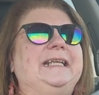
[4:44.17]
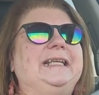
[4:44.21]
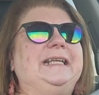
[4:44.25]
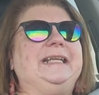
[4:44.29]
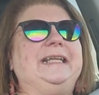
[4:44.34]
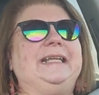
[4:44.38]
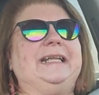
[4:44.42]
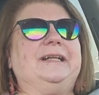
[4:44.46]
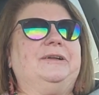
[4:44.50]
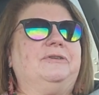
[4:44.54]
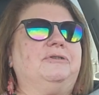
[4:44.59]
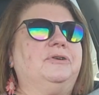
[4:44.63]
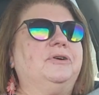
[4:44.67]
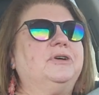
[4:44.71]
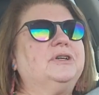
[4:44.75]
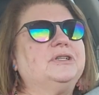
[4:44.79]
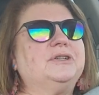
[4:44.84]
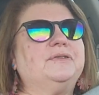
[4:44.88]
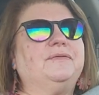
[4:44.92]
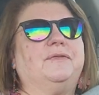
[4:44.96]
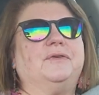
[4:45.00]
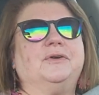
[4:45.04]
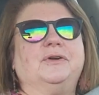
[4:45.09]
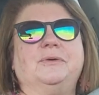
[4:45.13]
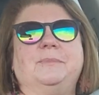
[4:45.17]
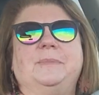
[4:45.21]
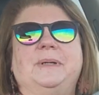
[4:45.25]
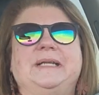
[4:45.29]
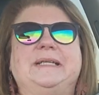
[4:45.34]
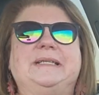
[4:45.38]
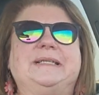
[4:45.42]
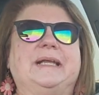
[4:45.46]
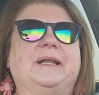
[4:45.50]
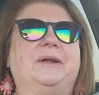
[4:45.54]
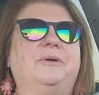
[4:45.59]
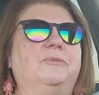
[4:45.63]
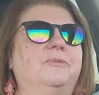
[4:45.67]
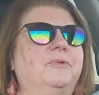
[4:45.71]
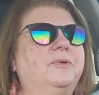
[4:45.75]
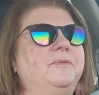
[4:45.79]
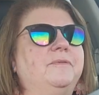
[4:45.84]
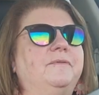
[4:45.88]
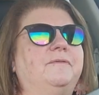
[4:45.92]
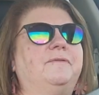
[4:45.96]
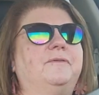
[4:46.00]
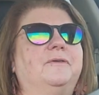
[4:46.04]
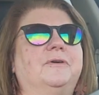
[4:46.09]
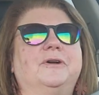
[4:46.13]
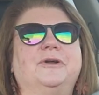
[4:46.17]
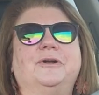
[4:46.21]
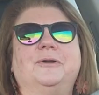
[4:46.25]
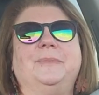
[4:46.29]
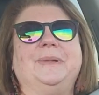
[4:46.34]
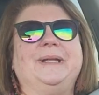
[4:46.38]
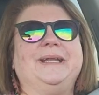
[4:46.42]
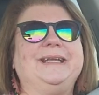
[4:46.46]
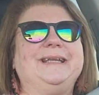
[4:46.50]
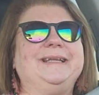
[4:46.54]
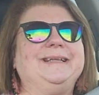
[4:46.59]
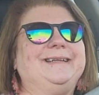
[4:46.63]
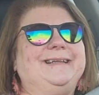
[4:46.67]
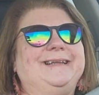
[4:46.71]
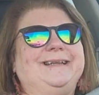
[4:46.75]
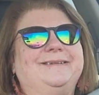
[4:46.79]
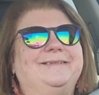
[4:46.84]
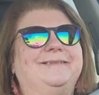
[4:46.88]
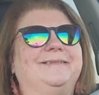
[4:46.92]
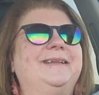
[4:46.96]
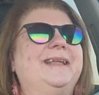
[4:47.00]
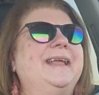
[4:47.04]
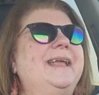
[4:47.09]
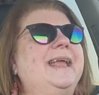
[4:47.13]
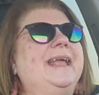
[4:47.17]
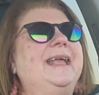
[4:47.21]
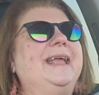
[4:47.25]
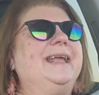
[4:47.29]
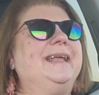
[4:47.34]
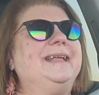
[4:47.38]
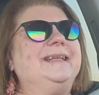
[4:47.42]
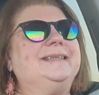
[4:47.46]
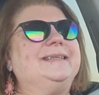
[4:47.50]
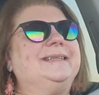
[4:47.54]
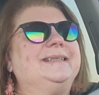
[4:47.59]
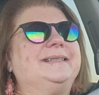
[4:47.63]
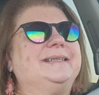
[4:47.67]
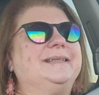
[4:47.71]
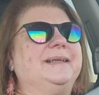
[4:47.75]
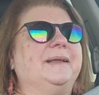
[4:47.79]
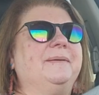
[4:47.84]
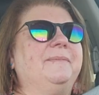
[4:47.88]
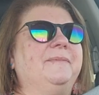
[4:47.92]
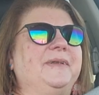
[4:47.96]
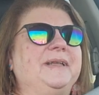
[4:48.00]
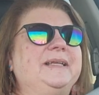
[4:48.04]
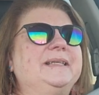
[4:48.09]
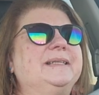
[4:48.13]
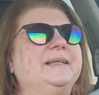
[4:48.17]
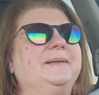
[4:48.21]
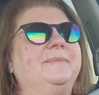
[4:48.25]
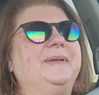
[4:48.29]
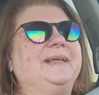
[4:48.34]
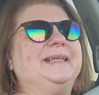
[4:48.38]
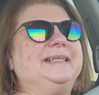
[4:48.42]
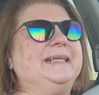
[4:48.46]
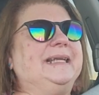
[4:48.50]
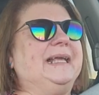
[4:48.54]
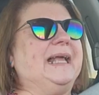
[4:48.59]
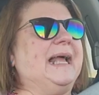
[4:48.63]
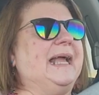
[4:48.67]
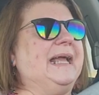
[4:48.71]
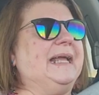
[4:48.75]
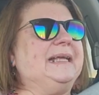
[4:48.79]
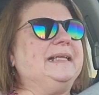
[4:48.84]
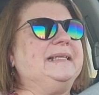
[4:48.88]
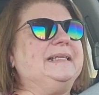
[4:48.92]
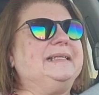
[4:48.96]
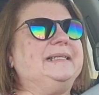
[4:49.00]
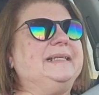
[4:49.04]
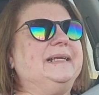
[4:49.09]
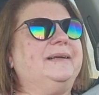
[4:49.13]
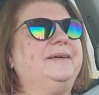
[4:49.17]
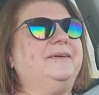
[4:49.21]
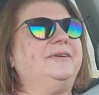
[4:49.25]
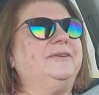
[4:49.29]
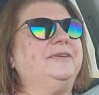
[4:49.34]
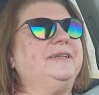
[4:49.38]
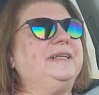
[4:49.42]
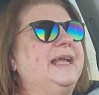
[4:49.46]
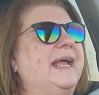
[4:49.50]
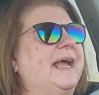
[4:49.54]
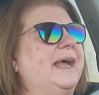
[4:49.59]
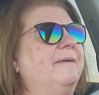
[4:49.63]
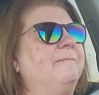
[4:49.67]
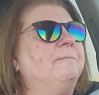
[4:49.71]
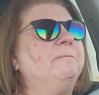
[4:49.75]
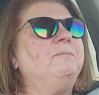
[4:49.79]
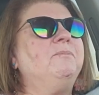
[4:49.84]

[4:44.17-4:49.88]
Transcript: He uh, cooks for him, and he's got a room for him, and he, you know, he's just, um, he's an amazing guy, so, yeah.